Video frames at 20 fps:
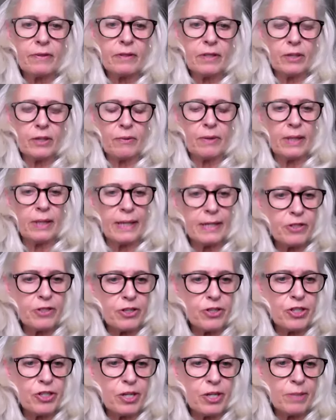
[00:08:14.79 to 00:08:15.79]
your
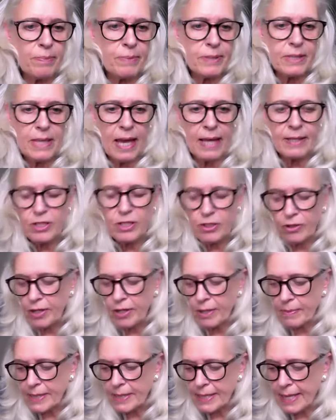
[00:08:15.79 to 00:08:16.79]
relationships, and
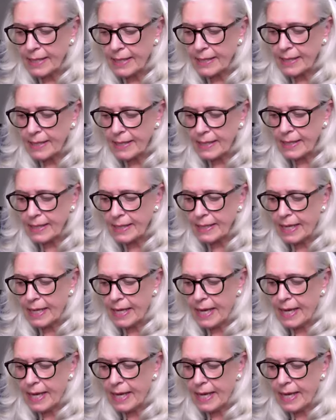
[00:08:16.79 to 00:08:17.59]
circumstances.